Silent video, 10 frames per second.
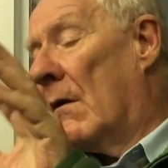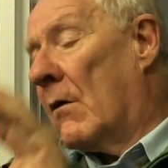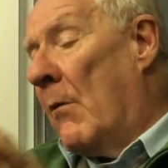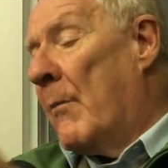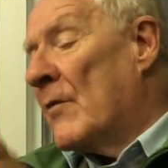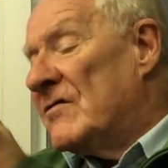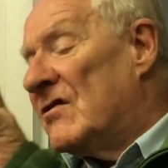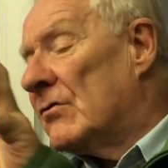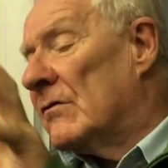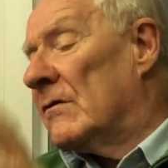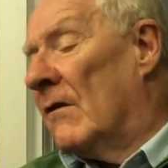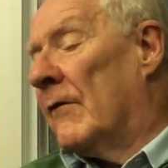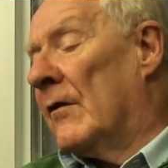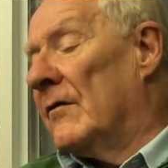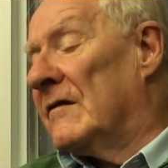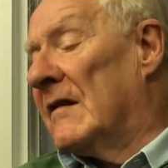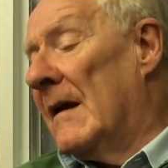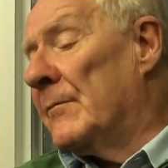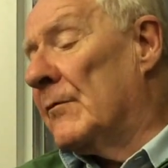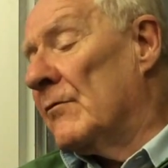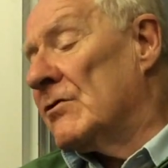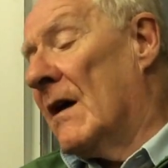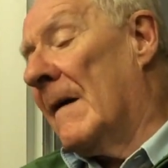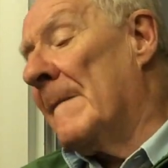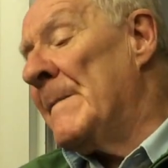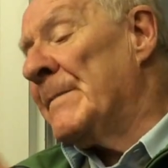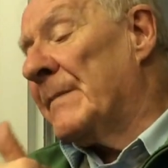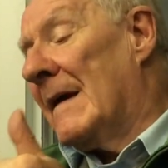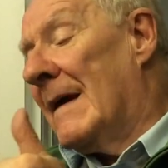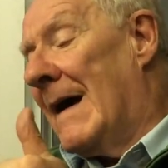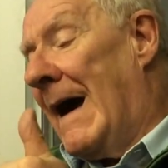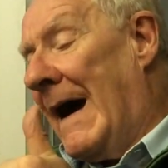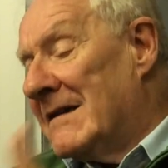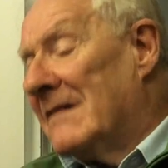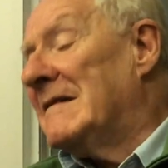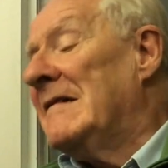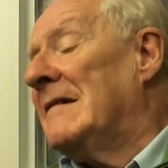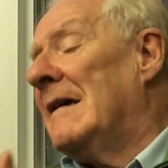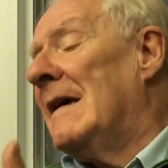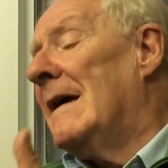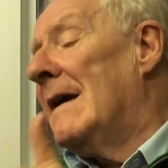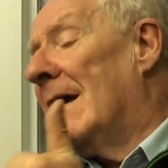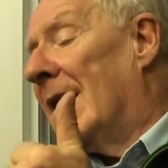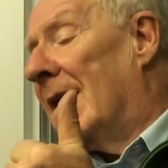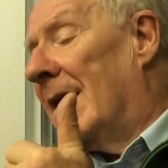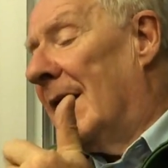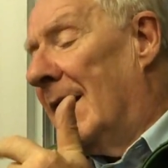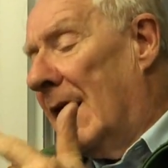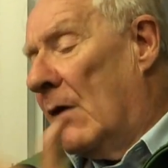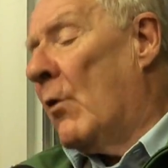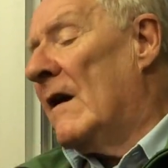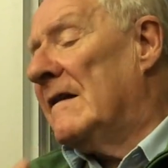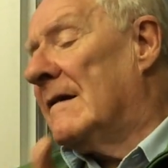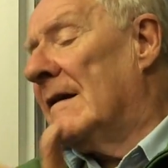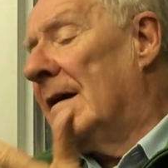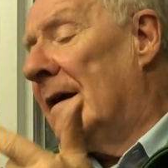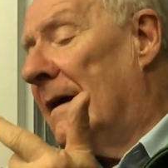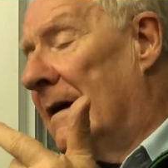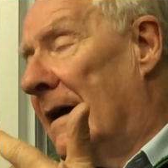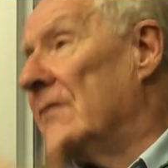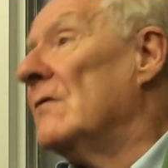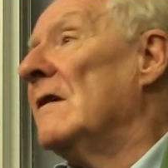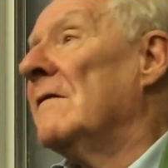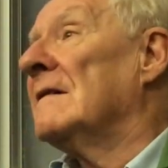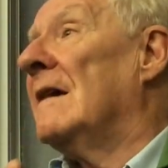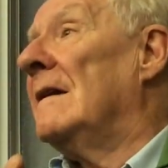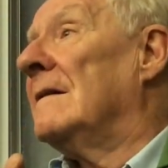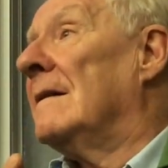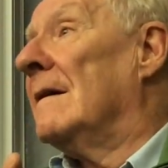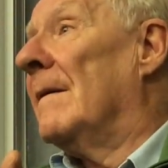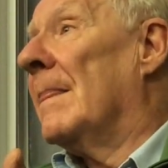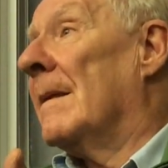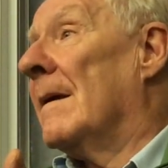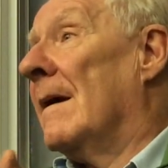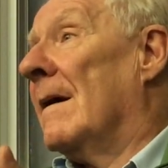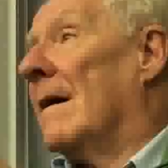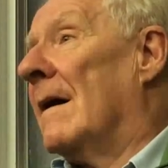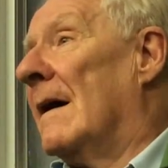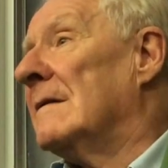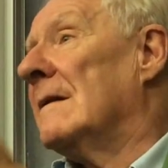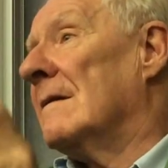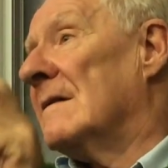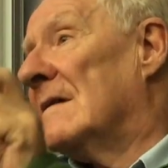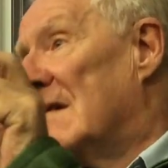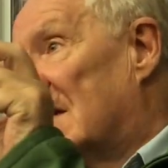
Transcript: composition of concepts, which are identity, equality, and universality. And this